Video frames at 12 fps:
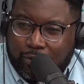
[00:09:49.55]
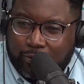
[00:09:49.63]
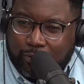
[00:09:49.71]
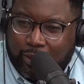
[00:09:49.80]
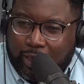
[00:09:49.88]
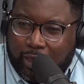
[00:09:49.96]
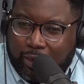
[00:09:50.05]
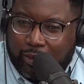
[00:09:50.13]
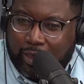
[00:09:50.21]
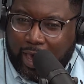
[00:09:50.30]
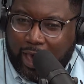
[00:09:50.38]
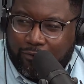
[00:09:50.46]

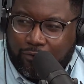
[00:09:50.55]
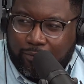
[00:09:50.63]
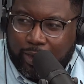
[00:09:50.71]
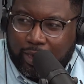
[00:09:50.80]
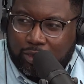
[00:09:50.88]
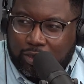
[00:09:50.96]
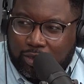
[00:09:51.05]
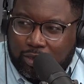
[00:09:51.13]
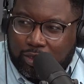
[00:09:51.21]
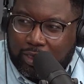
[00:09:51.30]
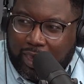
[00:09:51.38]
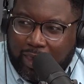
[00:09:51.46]
the alphabets
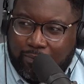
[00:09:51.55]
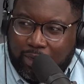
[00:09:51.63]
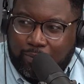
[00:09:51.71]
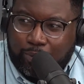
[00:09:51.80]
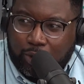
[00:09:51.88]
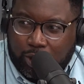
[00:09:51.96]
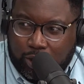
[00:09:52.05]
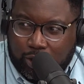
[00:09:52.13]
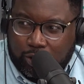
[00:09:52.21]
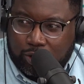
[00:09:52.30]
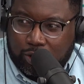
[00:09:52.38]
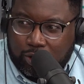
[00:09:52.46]
can be bullies.